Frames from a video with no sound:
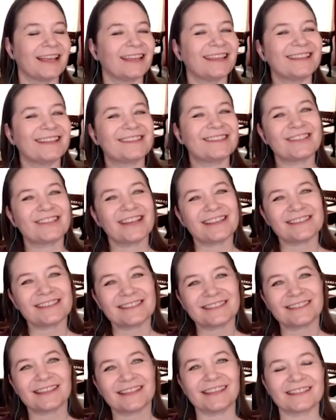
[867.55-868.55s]
it's just
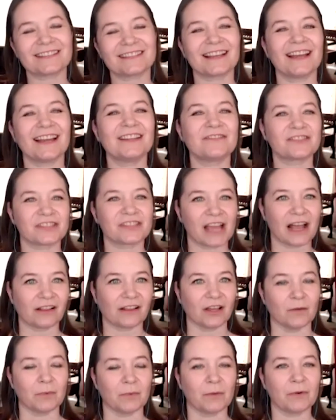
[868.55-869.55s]
it's kind of
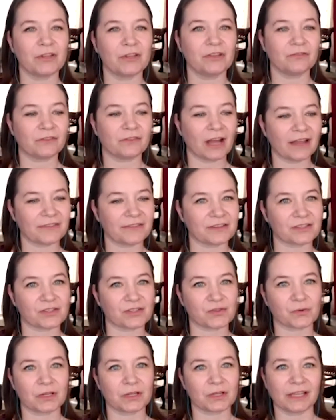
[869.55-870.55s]
shallow but when you've got the
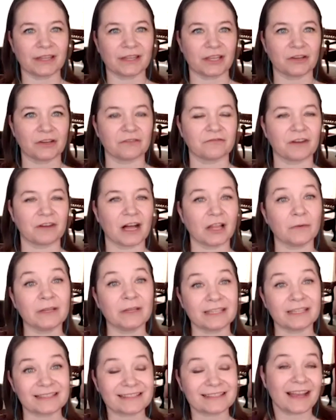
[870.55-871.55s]
storyline that you're
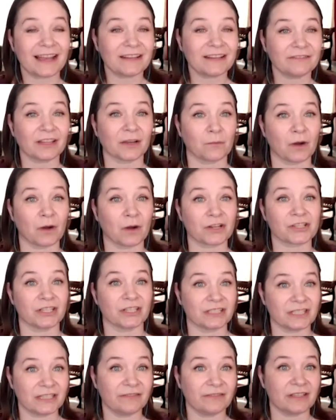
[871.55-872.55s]
following it's kind of like watching a
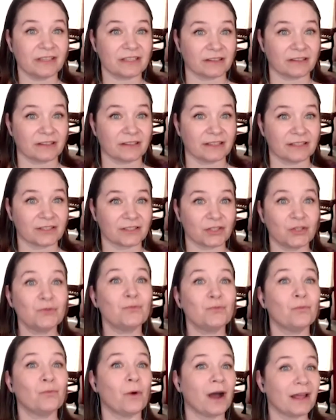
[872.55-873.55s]
tv series you
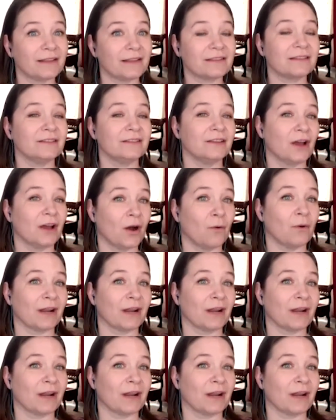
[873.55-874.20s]
want to know mm-hmm.